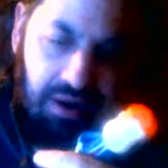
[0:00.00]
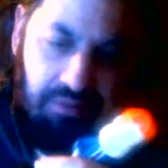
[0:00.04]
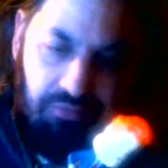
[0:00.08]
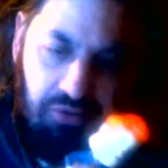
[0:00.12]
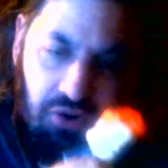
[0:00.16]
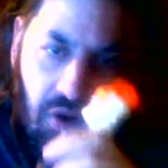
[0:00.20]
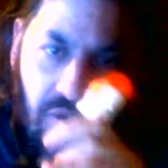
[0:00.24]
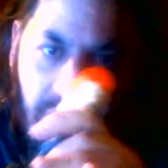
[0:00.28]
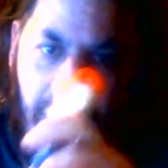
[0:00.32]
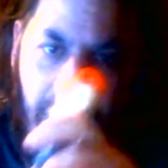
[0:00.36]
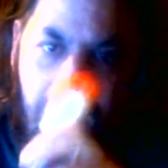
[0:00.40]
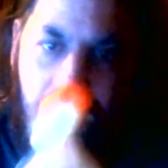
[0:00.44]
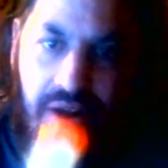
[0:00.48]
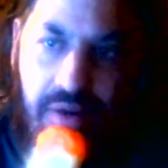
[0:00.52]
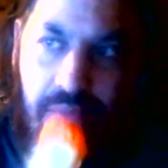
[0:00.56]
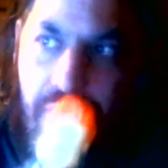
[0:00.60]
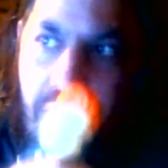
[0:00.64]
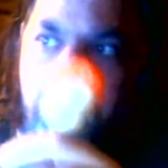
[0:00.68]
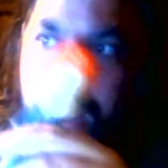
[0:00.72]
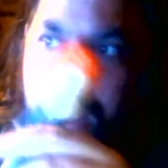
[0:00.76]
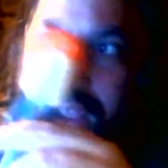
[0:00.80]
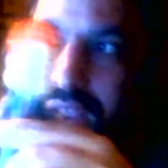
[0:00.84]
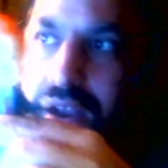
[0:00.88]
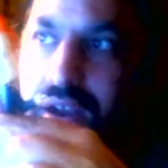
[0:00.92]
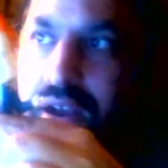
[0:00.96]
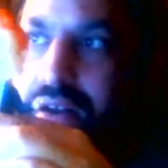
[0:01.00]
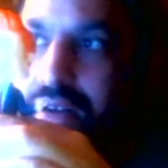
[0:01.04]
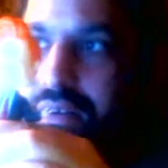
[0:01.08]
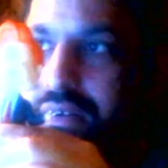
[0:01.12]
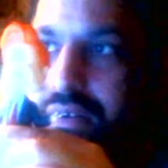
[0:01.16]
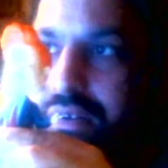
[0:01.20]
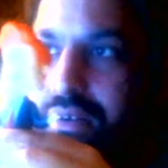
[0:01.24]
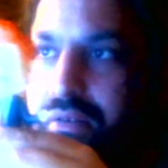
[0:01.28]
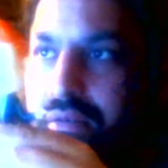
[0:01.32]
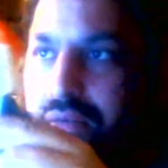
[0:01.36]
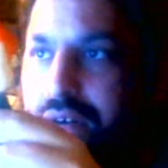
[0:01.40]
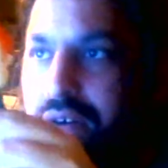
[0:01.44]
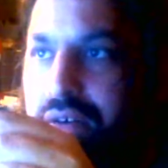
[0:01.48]
I'm Conan O'Brien.
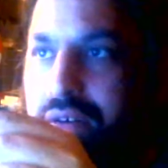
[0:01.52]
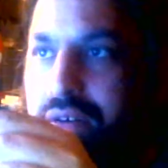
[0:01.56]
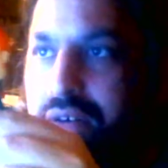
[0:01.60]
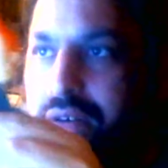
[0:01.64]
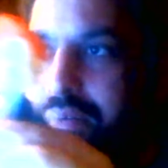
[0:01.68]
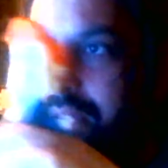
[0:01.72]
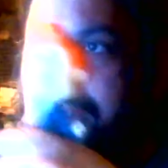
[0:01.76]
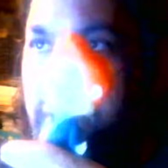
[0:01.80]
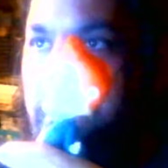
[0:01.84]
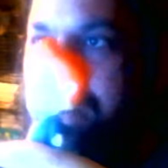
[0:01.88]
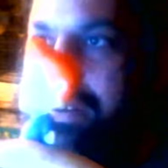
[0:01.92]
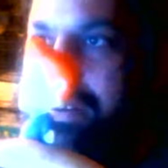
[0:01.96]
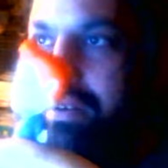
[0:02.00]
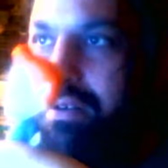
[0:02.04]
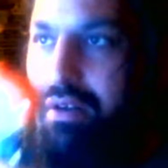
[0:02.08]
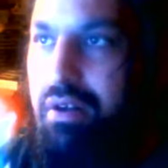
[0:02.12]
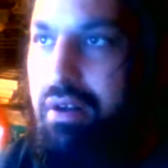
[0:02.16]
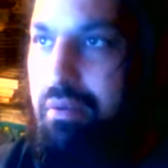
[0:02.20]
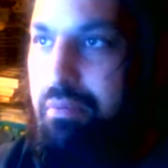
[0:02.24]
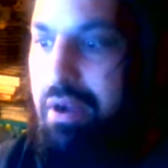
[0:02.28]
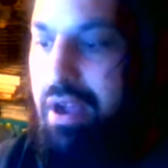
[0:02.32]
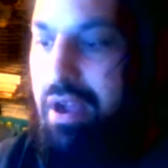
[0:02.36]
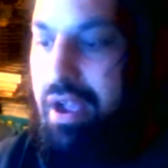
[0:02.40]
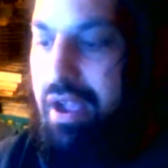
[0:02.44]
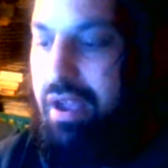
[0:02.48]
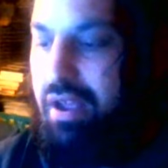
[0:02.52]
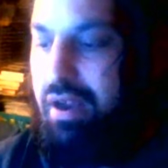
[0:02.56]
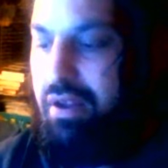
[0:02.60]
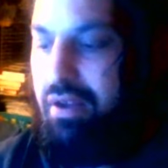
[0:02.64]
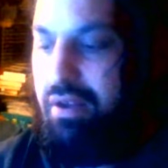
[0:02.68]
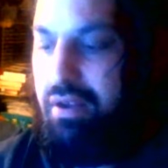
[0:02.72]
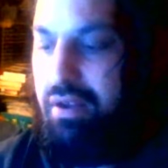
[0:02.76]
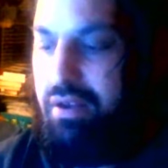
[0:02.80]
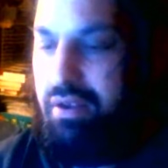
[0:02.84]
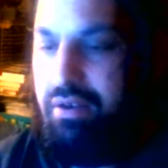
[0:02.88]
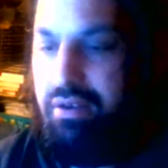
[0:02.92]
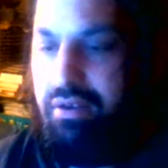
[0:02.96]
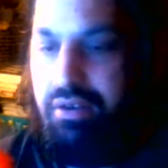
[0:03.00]
Welcome to the Conan O'Brien
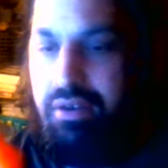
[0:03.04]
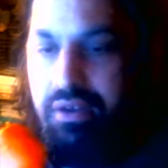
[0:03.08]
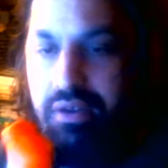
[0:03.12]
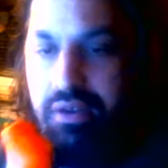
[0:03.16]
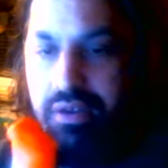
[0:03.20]
Hub.